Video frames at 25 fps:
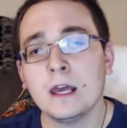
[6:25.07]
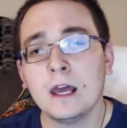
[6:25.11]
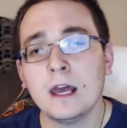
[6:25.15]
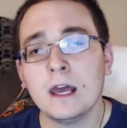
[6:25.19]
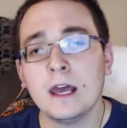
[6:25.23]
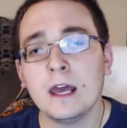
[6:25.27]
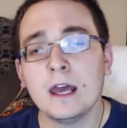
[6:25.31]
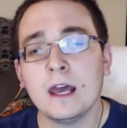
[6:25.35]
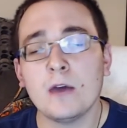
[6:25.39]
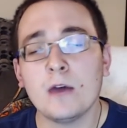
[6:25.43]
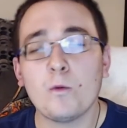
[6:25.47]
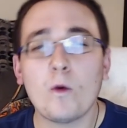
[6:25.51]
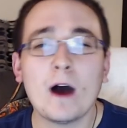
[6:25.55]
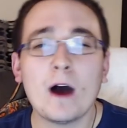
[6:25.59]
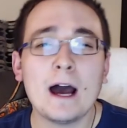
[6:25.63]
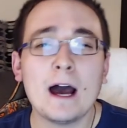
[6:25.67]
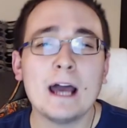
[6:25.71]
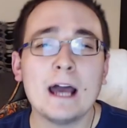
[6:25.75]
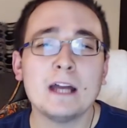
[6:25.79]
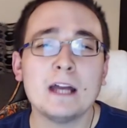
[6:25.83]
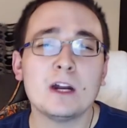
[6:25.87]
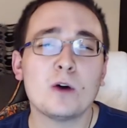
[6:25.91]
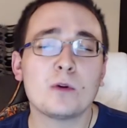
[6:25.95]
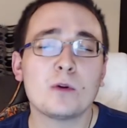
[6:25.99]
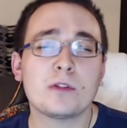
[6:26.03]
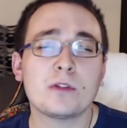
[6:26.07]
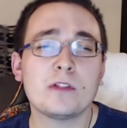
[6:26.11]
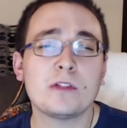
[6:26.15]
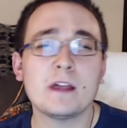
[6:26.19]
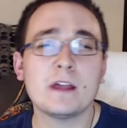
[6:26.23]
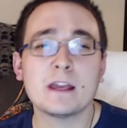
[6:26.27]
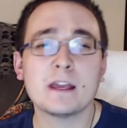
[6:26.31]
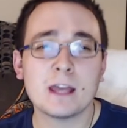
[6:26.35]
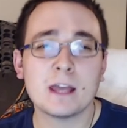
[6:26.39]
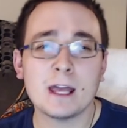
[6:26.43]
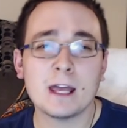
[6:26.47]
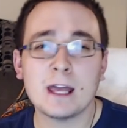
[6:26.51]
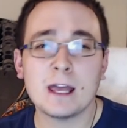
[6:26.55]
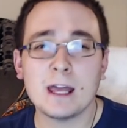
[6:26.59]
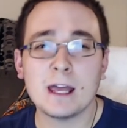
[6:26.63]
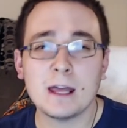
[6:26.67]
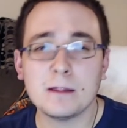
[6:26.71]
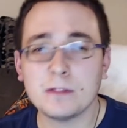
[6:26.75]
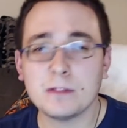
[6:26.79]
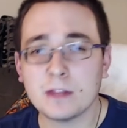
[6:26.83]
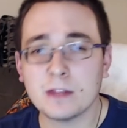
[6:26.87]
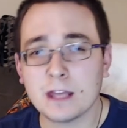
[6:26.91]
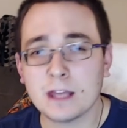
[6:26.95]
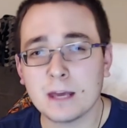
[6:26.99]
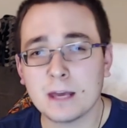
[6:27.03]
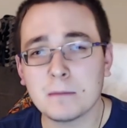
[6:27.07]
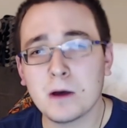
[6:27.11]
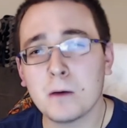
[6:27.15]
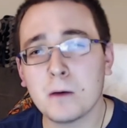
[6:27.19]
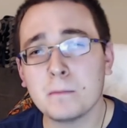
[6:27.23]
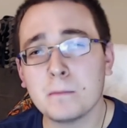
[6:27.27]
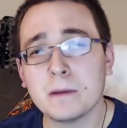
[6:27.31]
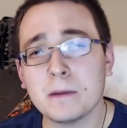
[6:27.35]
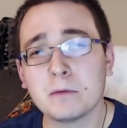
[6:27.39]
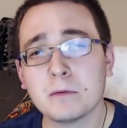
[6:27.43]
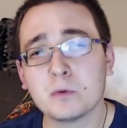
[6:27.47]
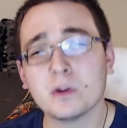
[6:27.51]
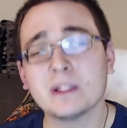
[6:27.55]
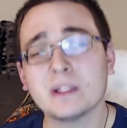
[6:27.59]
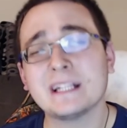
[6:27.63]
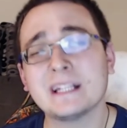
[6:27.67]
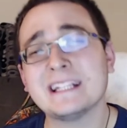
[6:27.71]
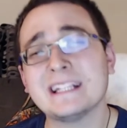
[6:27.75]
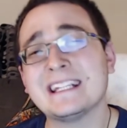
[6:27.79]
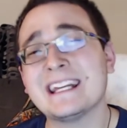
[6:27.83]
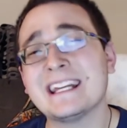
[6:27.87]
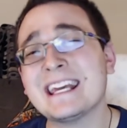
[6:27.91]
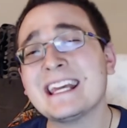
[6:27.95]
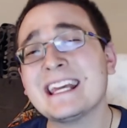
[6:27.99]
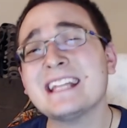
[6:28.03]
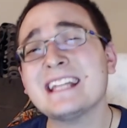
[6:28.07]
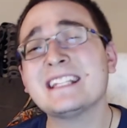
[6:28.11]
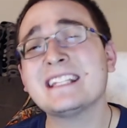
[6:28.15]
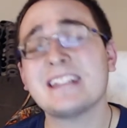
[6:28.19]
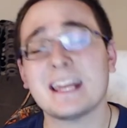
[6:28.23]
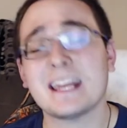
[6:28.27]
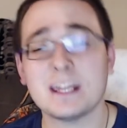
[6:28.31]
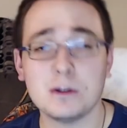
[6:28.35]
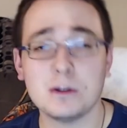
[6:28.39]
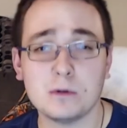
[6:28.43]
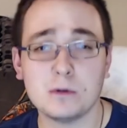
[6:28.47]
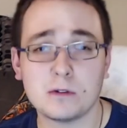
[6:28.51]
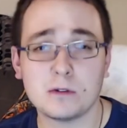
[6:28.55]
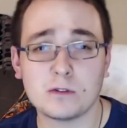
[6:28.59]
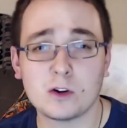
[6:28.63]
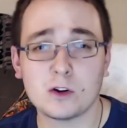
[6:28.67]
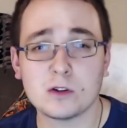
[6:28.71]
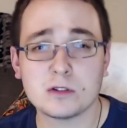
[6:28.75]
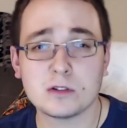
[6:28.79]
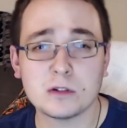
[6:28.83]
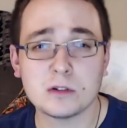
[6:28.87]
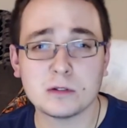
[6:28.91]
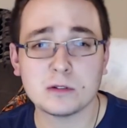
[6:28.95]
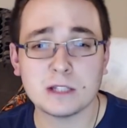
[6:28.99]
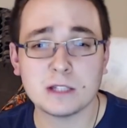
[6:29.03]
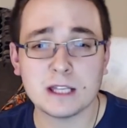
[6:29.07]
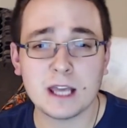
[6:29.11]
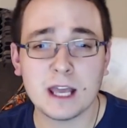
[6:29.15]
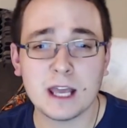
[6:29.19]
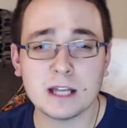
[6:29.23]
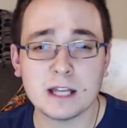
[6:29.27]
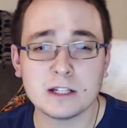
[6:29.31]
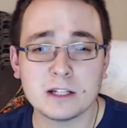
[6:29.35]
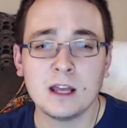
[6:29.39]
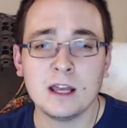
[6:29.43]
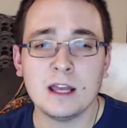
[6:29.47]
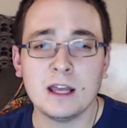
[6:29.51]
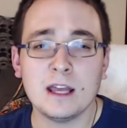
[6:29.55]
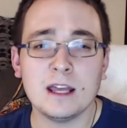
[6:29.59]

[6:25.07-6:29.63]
and why I don't think the MLB really needs a universal DH,